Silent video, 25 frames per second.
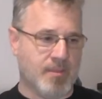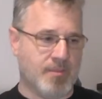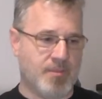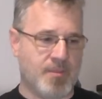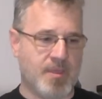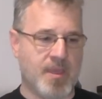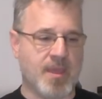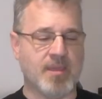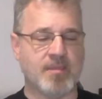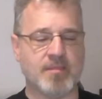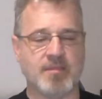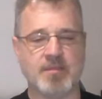
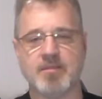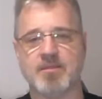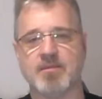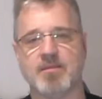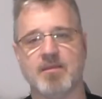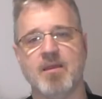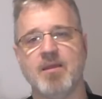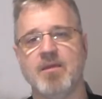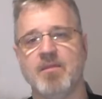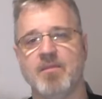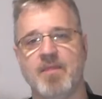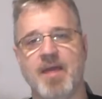
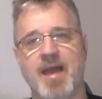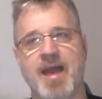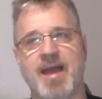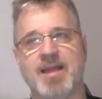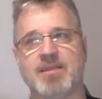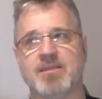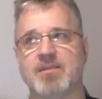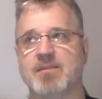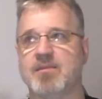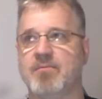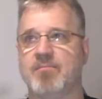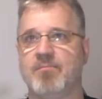things
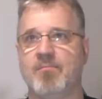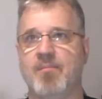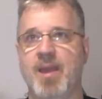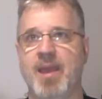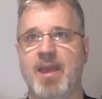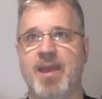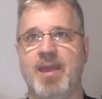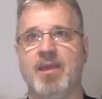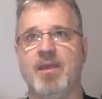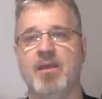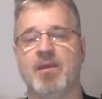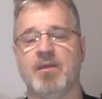that
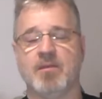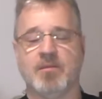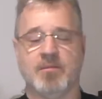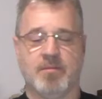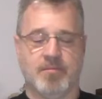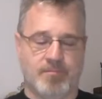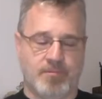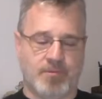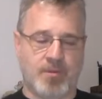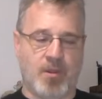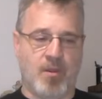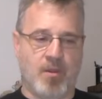may
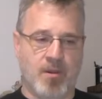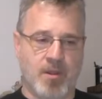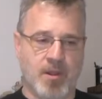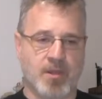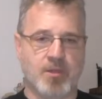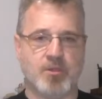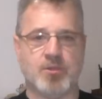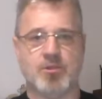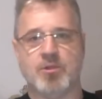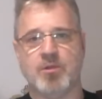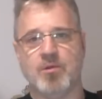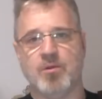
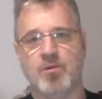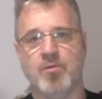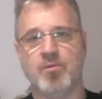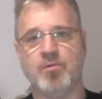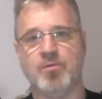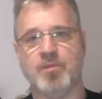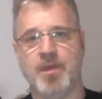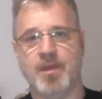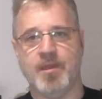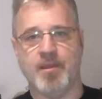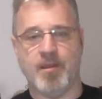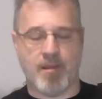tarnish
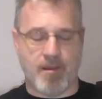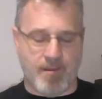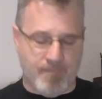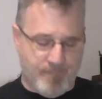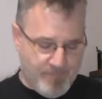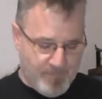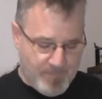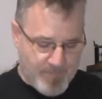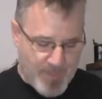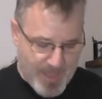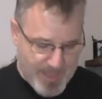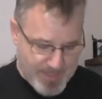who they are.
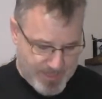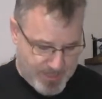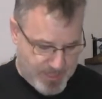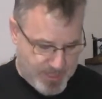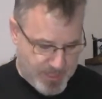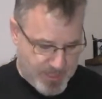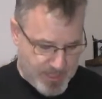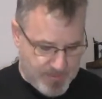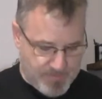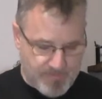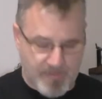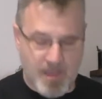
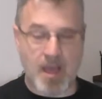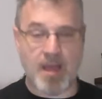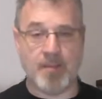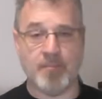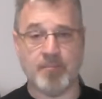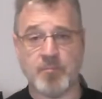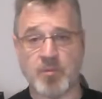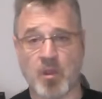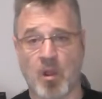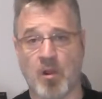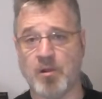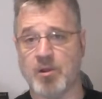But
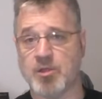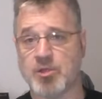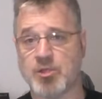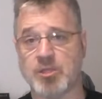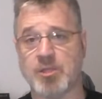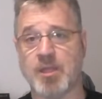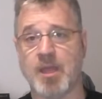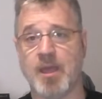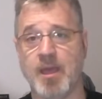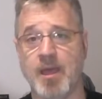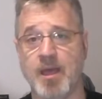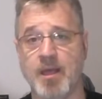I'm
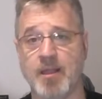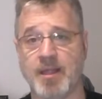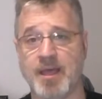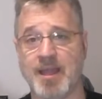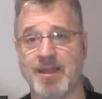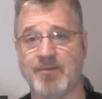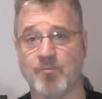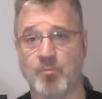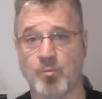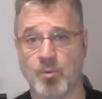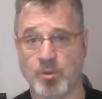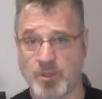tarnishing the hell
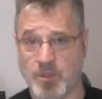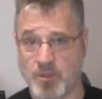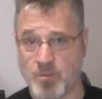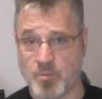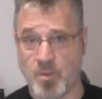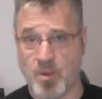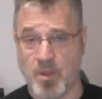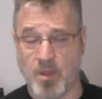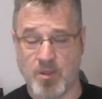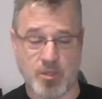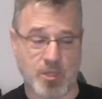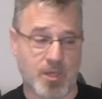out of them with
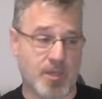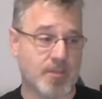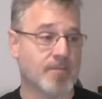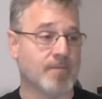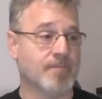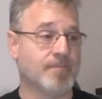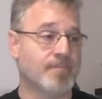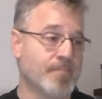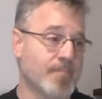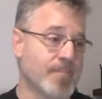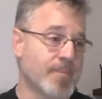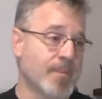this project.
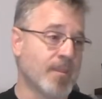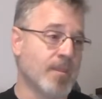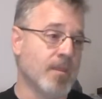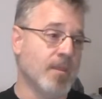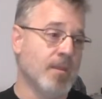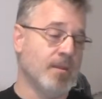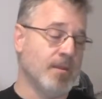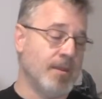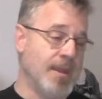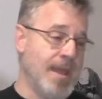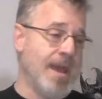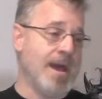
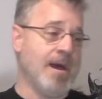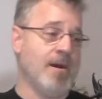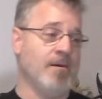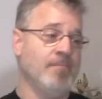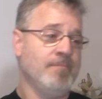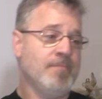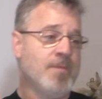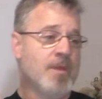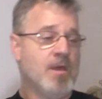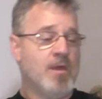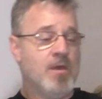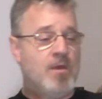
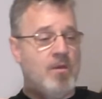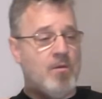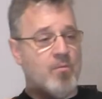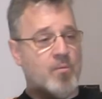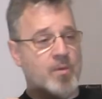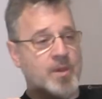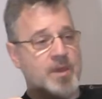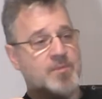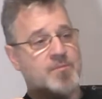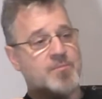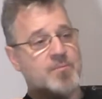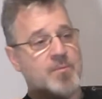Now,
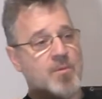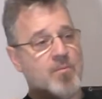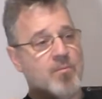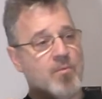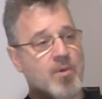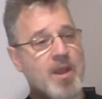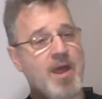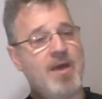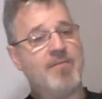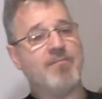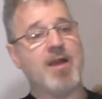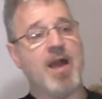with
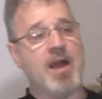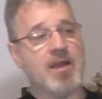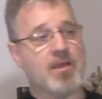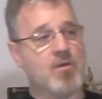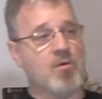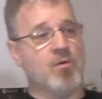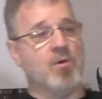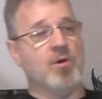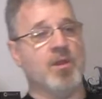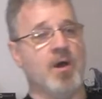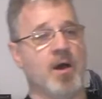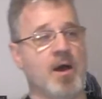what I've got
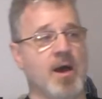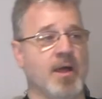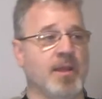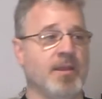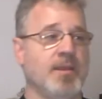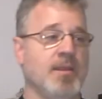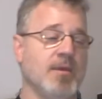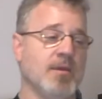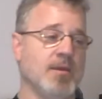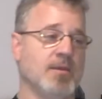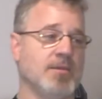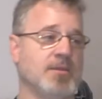going
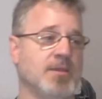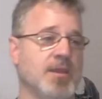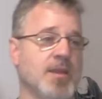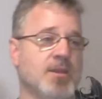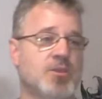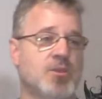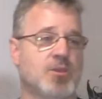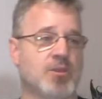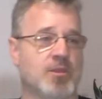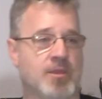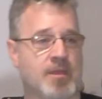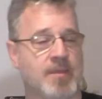on,
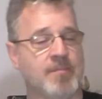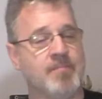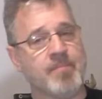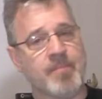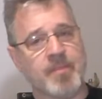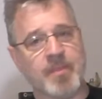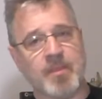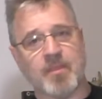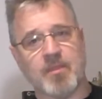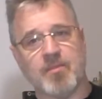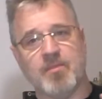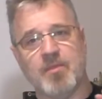essentially,
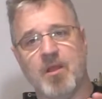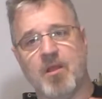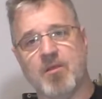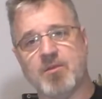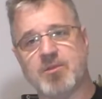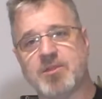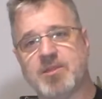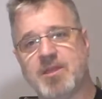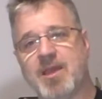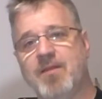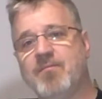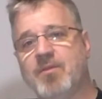there
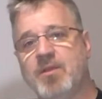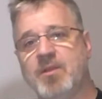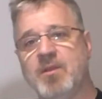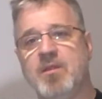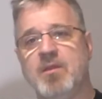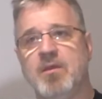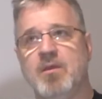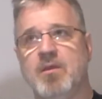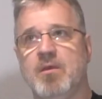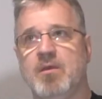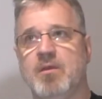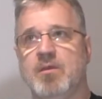are
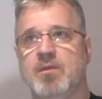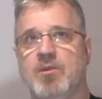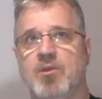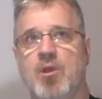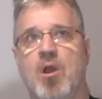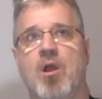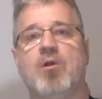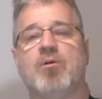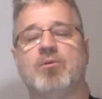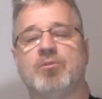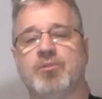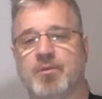7
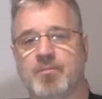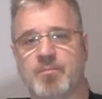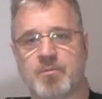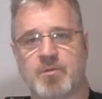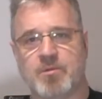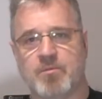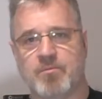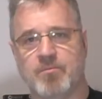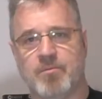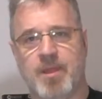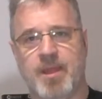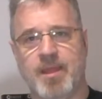
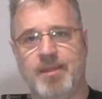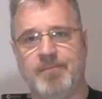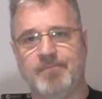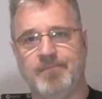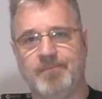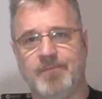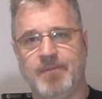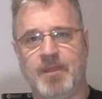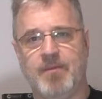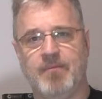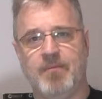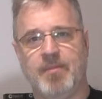Jarldoms, right,
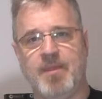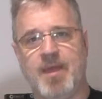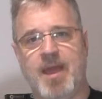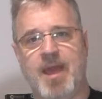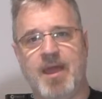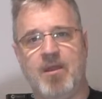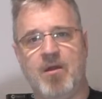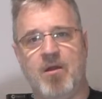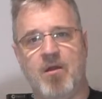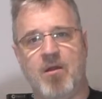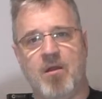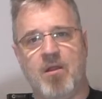
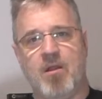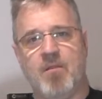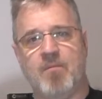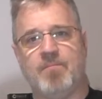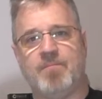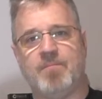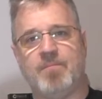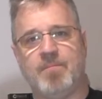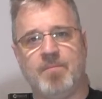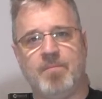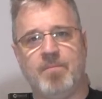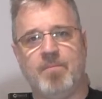that
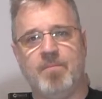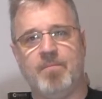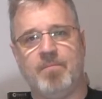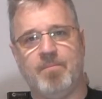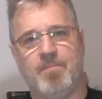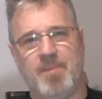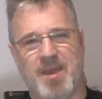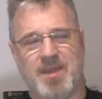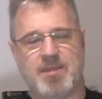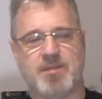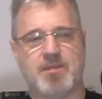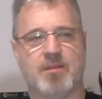are
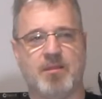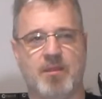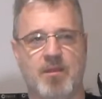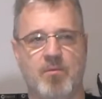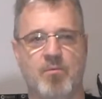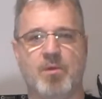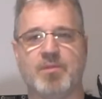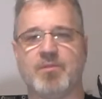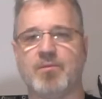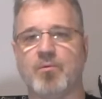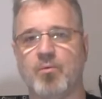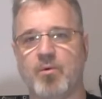basically
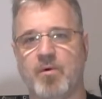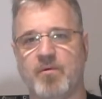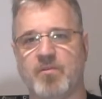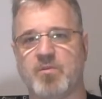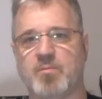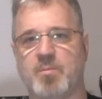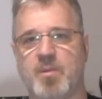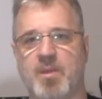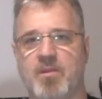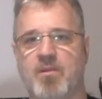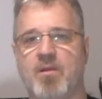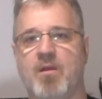what the Wolf
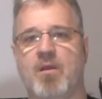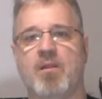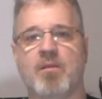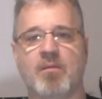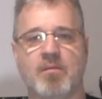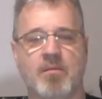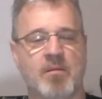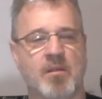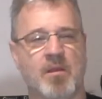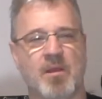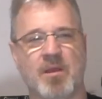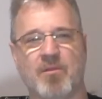Spear
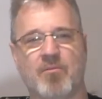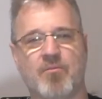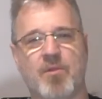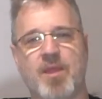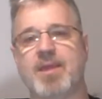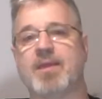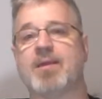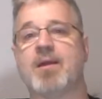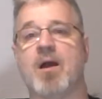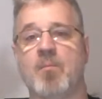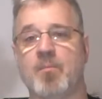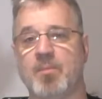are.
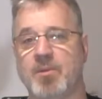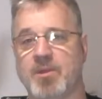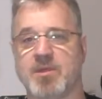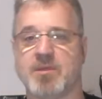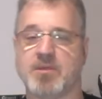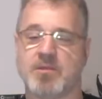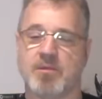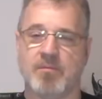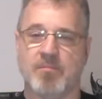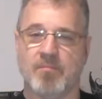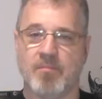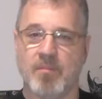Great
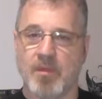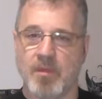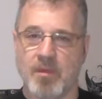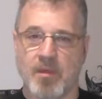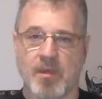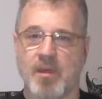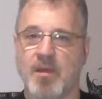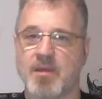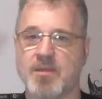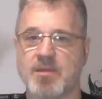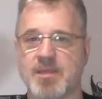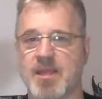companies,
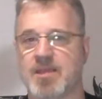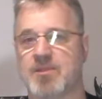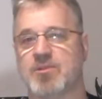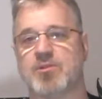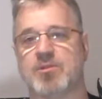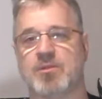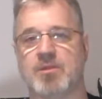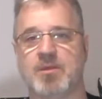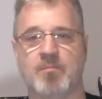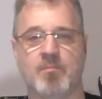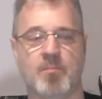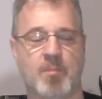
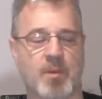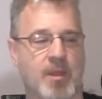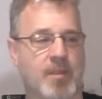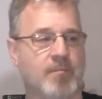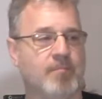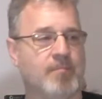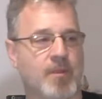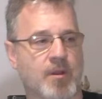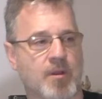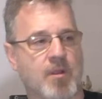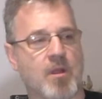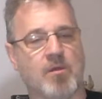essentially,
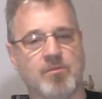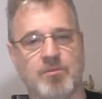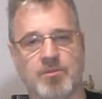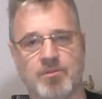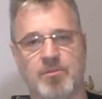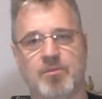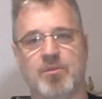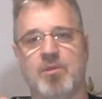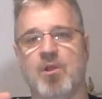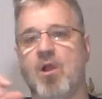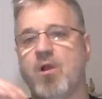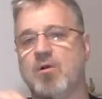but they're
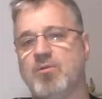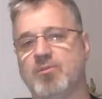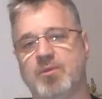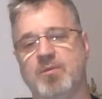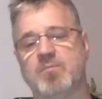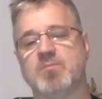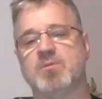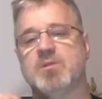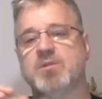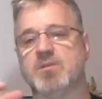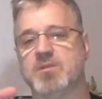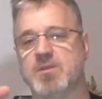called
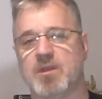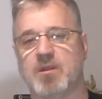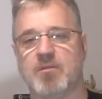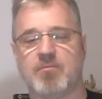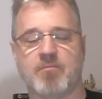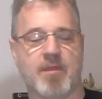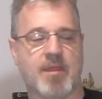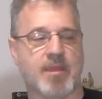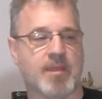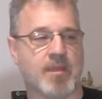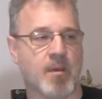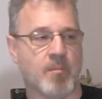Jarldoms instead
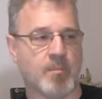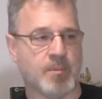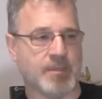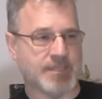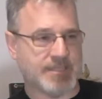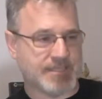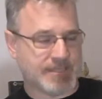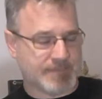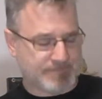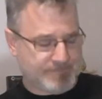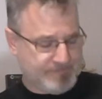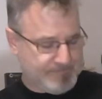of great
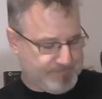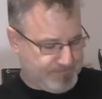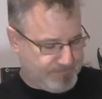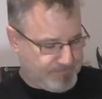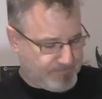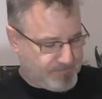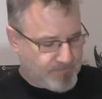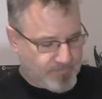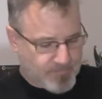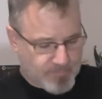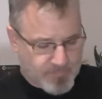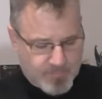companies.
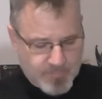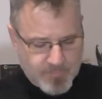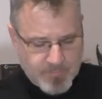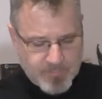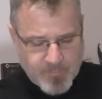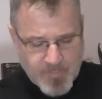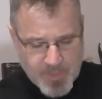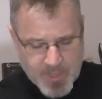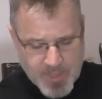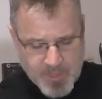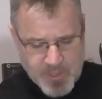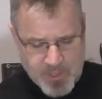
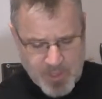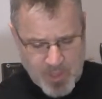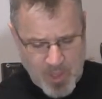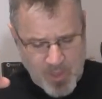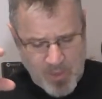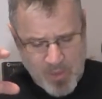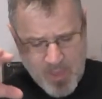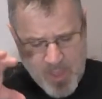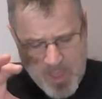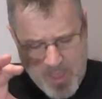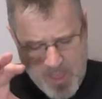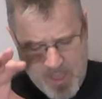
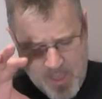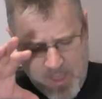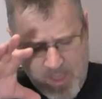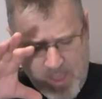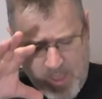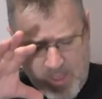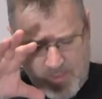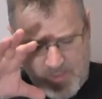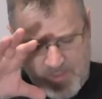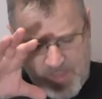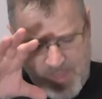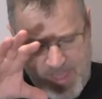So,
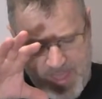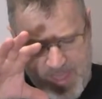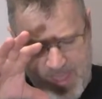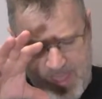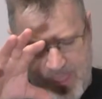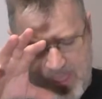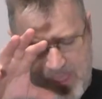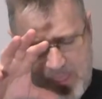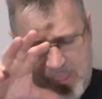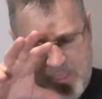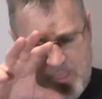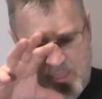
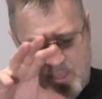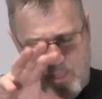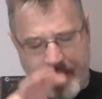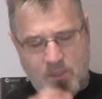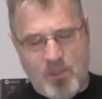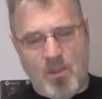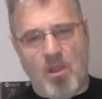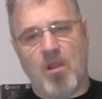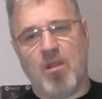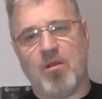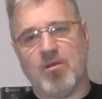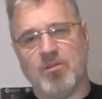the
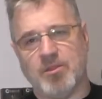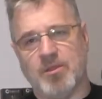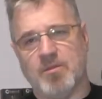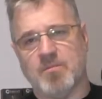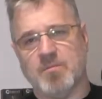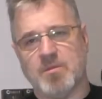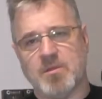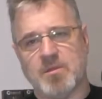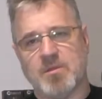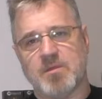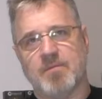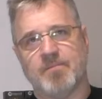
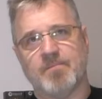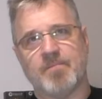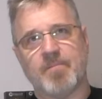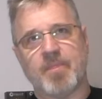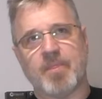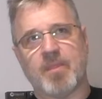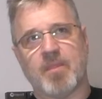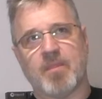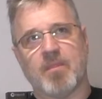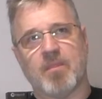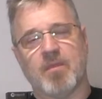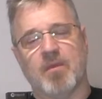Jarldoms
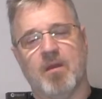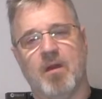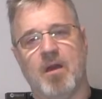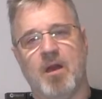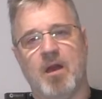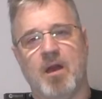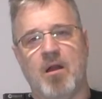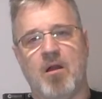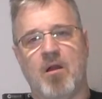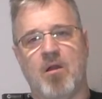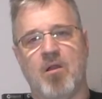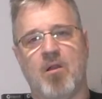
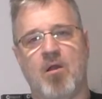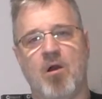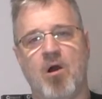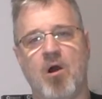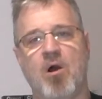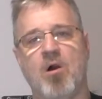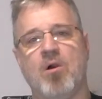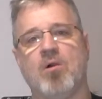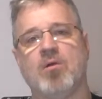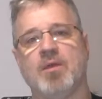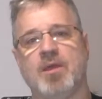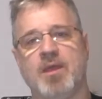are
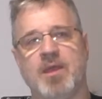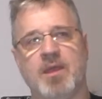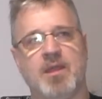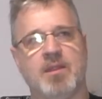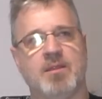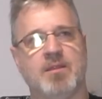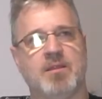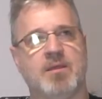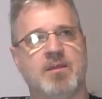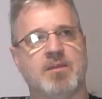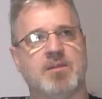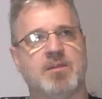all
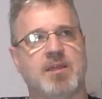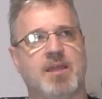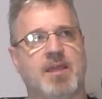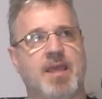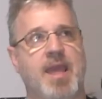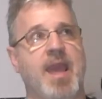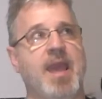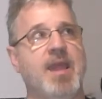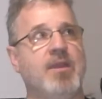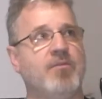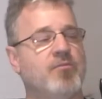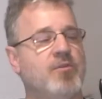in the
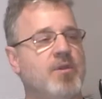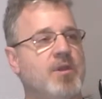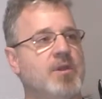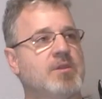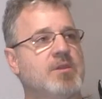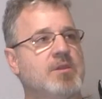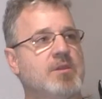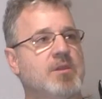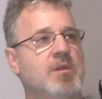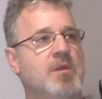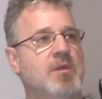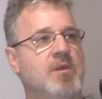
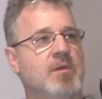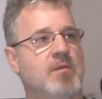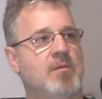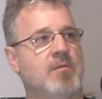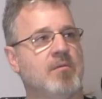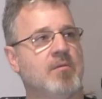Cicatrix,